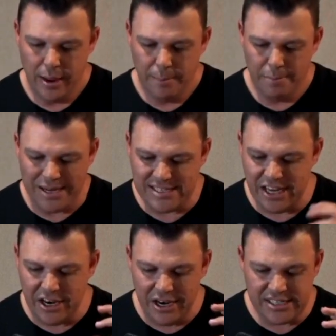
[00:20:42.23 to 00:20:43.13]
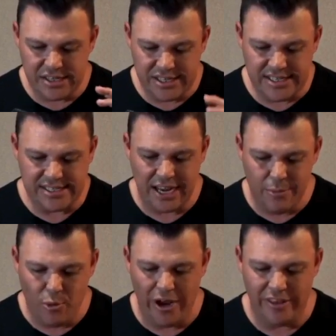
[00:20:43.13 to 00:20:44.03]
By sending us in the same
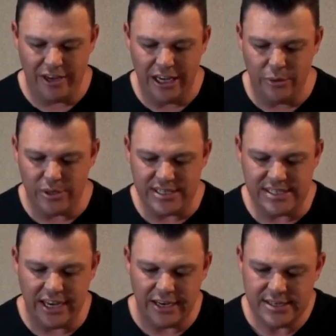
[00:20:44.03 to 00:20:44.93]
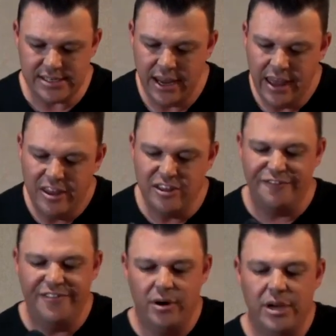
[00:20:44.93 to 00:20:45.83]
way that he was sent, the
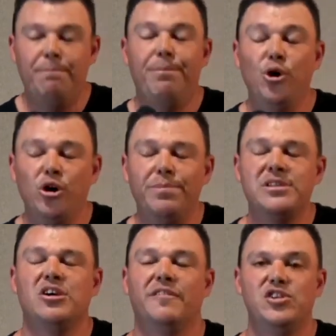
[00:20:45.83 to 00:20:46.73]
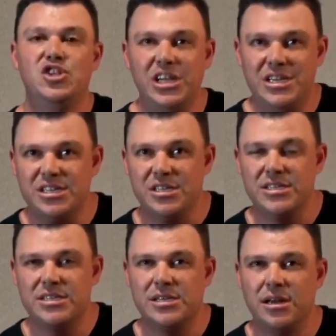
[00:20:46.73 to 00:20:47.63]
very purpose of
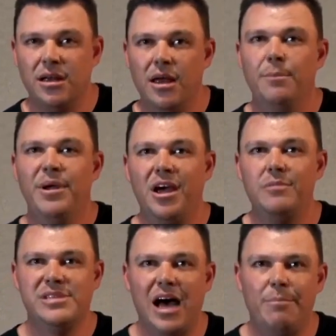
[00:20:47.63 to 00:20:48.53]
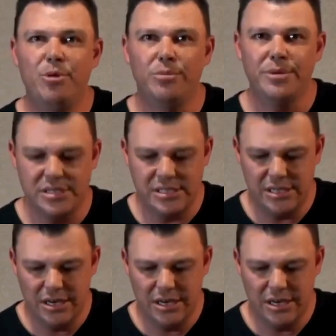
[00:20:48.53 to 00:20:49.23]
Jesus becomes our purpose.